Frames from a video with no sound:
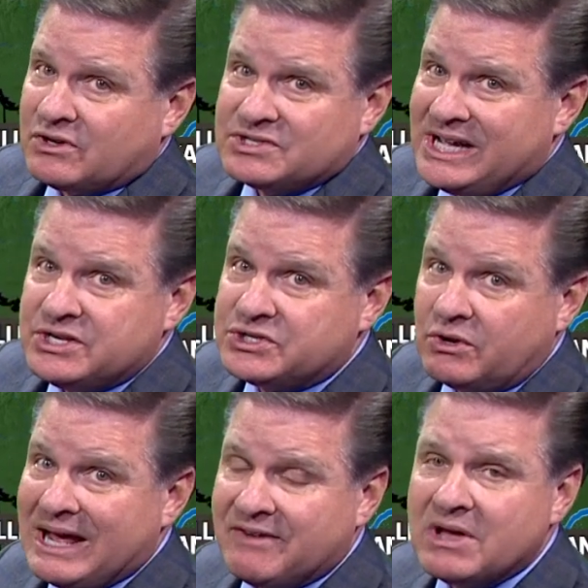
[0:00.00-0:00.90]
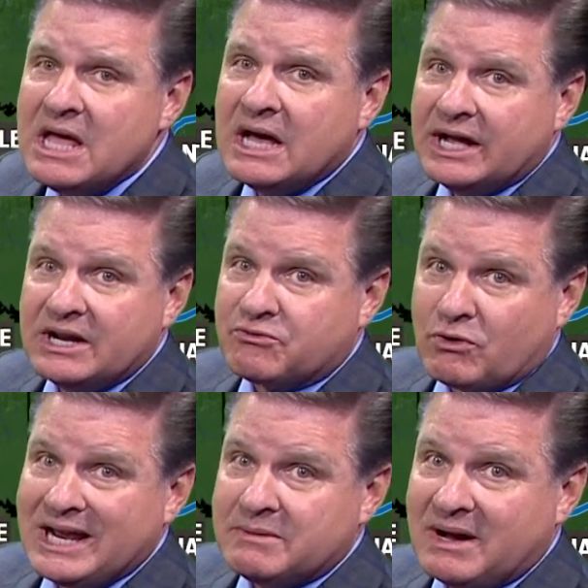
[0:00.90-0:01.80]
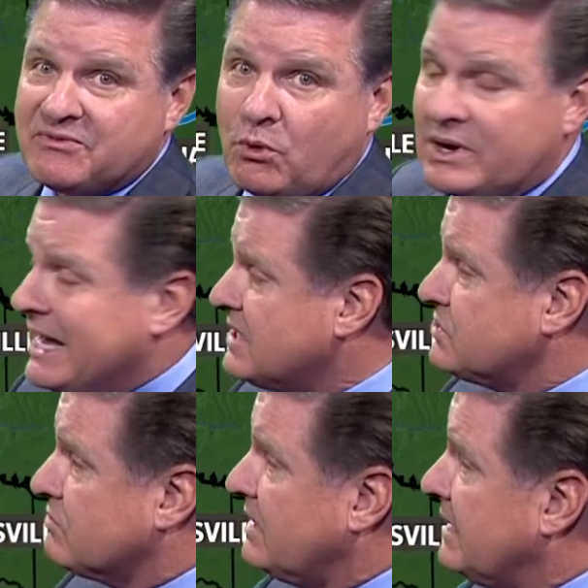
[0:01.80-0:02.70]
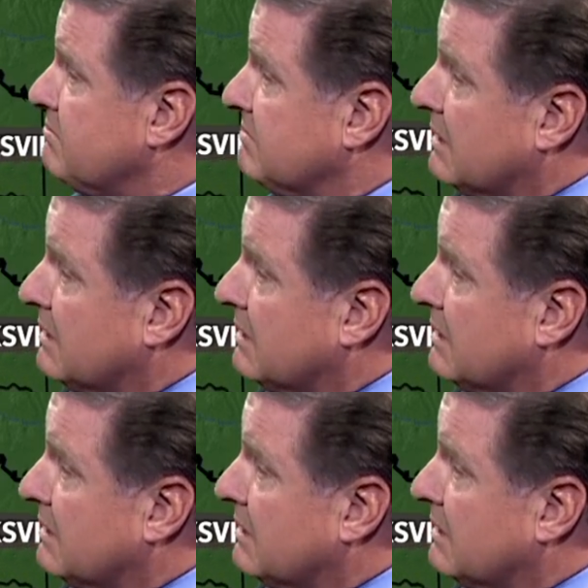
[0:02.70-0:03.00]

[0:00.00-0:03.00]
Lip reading: because I just don't have enough rain in my forecast to really